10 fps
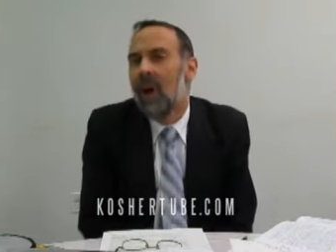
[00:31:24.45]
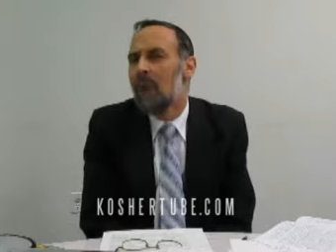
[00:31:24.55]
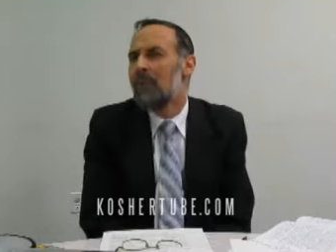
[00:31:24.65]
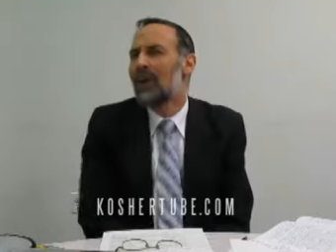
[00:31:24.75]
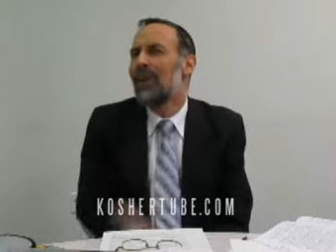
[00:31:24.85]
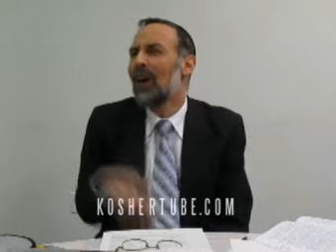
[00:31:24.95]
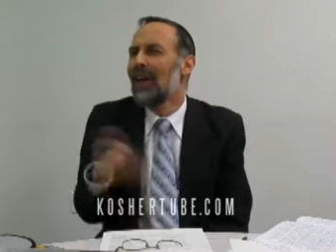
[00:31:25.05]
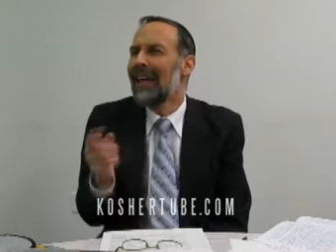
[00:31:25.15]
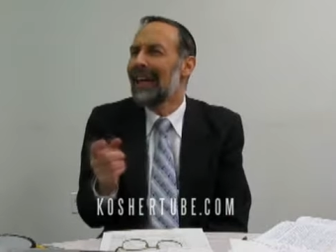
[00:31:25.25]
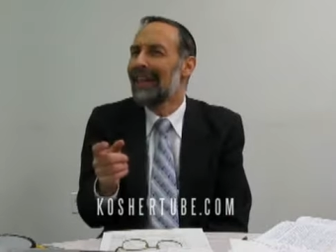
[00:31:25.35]
But on the other
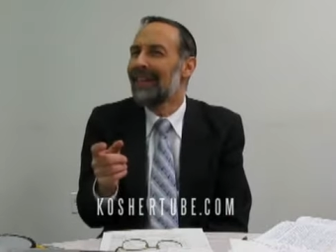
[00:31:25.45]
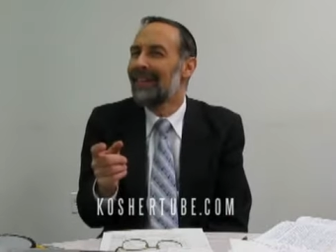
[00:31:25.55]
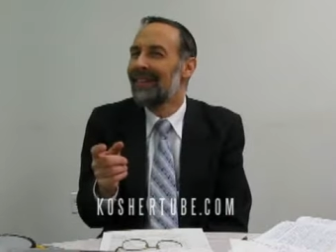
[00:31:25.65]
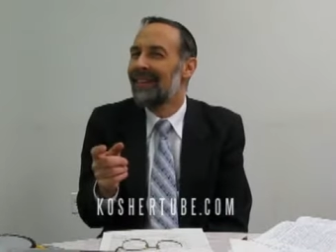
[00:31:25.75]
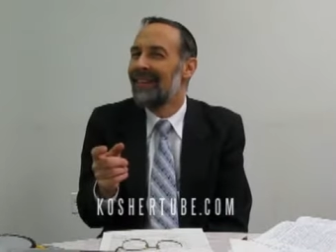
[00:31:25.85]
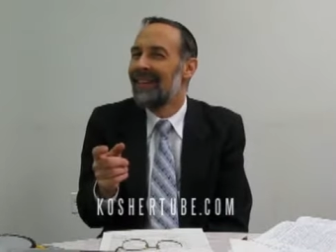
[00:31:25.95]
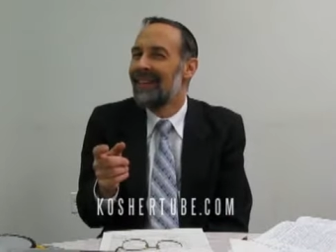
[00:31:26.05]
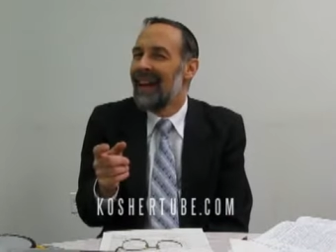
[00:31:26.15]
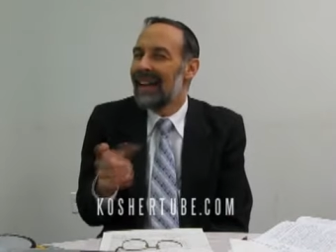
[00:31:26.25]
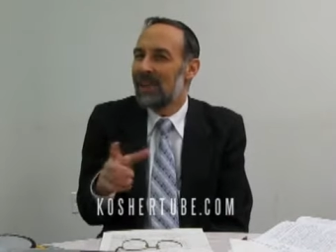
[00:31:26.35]
hand,
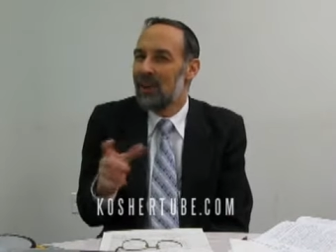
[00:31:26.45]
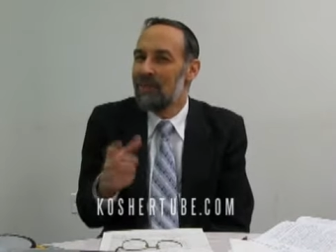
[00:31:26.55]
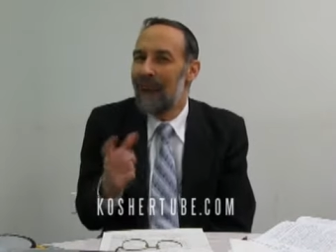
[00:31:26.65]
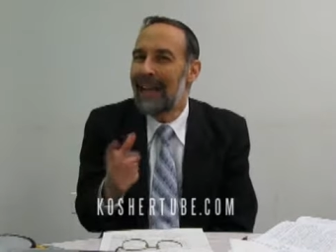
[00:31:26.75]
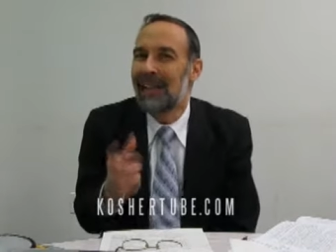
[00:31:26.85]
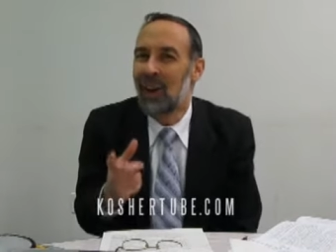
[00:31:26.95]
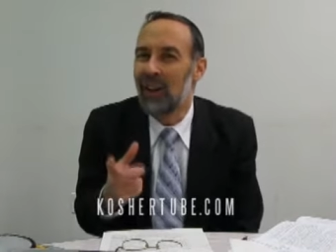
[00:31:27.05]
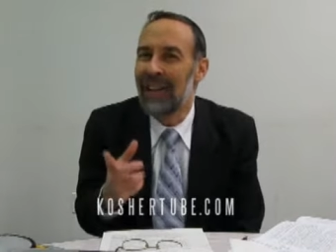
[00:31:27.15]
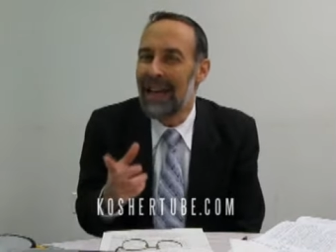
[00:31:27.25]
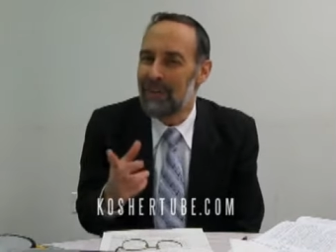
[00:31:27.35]
as the Ramban is going
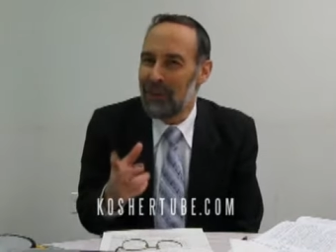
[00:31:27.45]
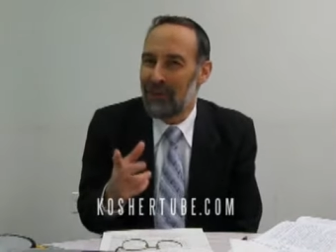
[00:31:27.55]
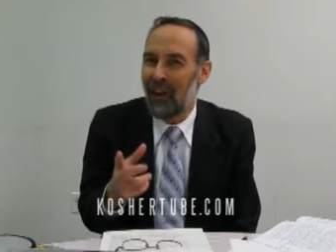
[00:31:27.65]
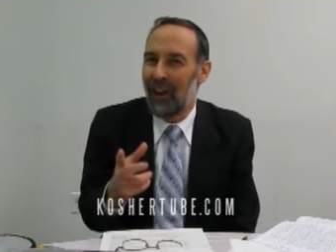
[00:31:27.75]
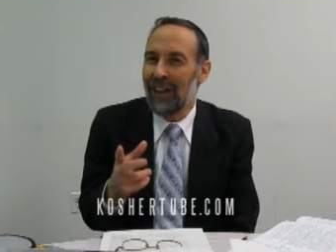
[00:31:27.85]
to amplify,